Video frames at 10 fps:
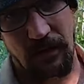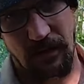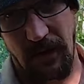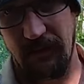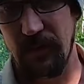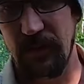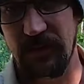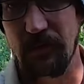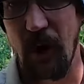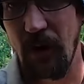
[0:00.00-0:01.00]
they have to be
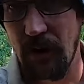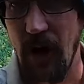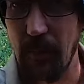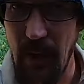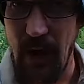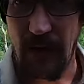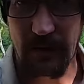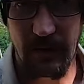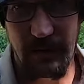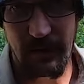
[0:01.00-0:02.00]
small,
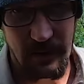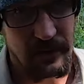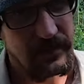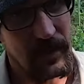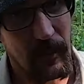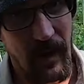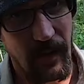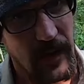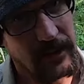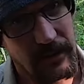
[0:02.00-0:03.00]
compact,
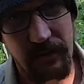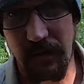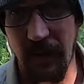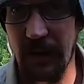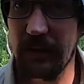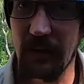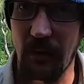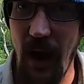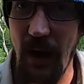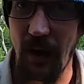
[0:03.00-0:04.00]
semi-light if you like to
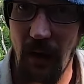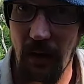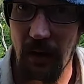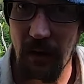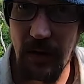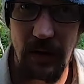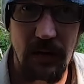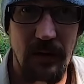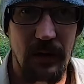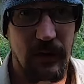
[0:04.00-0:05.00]
ride hard
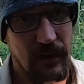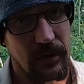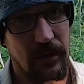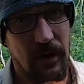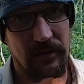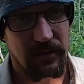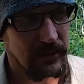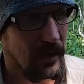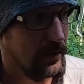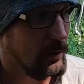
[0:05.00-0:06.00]
and not
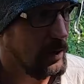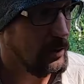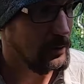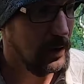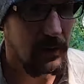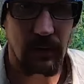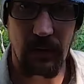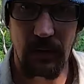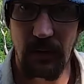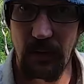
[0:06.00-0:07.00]
just on the road.
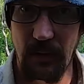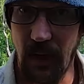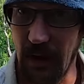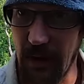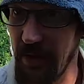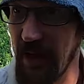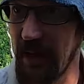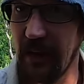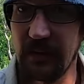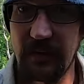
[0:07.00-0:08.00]
Not anything
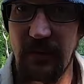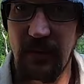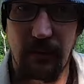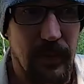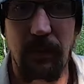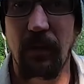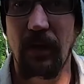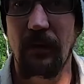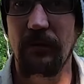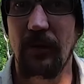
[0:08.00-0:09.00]
against people who
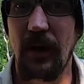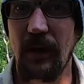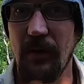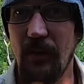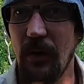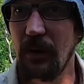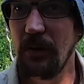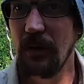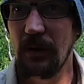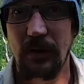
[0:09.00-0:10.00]
love to ride on the road.
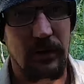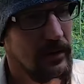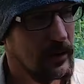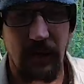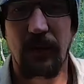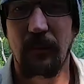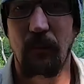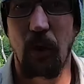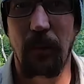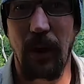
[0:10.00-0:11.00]

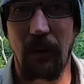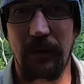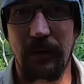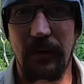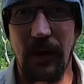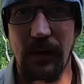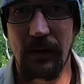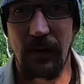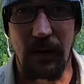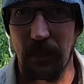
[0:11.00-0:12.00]
More power to you.
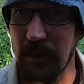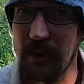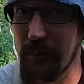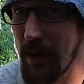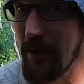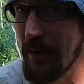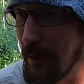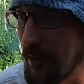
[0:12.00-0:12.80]
I'm getting better at that